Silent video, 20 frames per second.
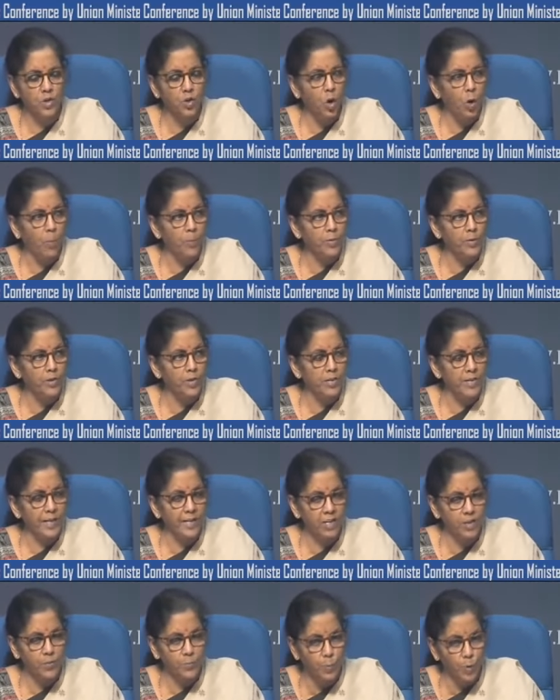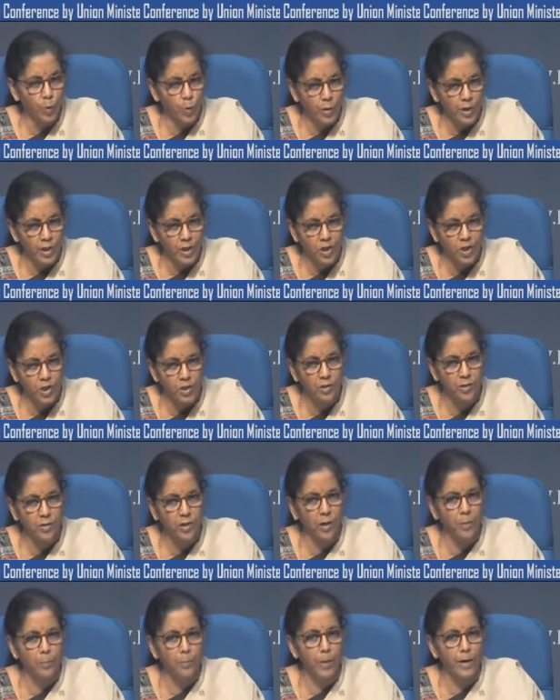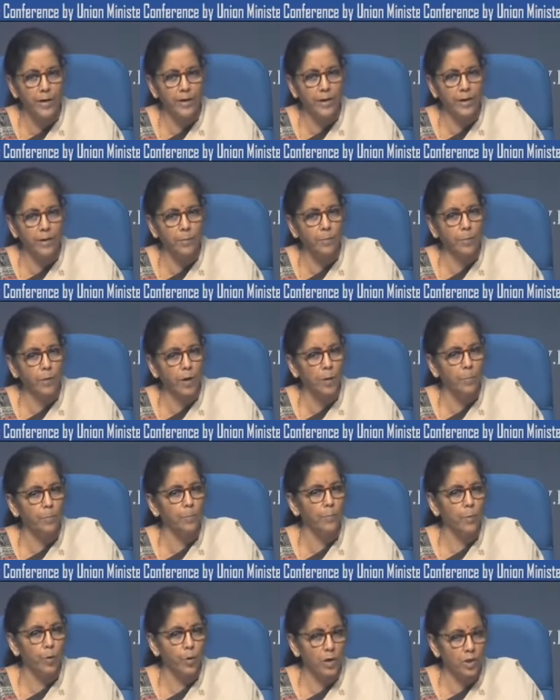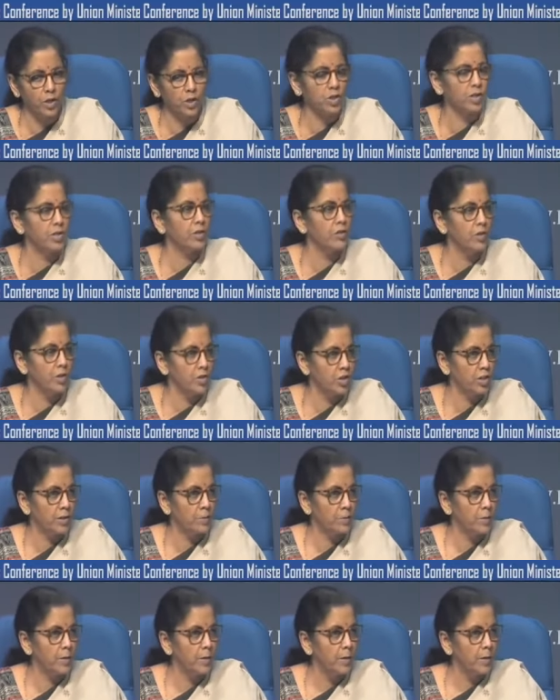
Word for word: composite exploration cum mining cum production regime.